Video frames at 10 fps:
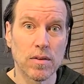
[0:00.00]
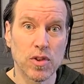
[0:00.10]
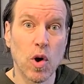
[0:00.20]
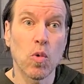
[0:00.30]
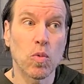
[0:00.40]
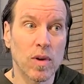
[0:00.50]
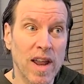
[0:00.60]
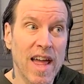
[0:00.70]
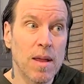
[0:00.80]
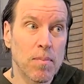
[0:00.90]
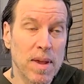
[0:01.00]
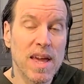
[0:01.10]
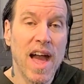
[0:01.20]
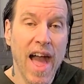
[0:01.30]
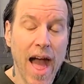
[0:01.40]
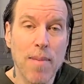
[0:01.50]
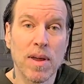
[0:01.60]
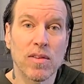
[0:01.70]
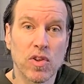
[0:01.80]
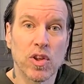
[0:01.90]
Don't let it be a
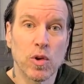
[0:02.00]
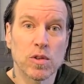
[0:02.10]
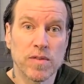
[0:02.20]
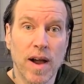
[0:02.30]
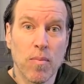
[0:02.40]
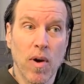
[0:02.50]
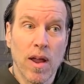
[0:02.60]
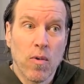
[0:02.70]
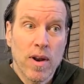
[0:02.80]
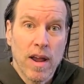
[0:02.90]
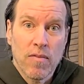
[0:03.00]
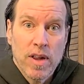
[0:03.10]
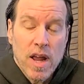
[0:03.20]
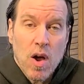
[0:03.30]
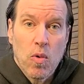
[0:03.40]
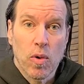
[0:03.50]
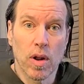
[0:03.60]
habit to use vibrato on every note.